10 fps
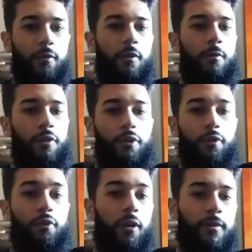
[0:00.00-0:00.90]
What are
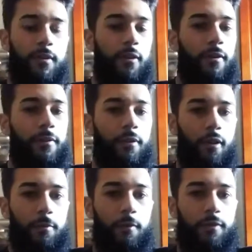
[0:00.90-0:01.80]
your thoughts on
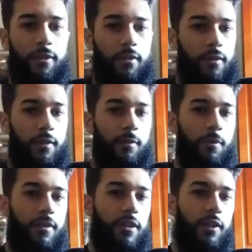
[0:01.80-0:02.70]
Dogma Resistance?
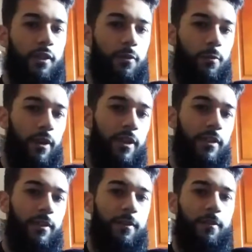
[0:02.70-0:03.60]
Was it great?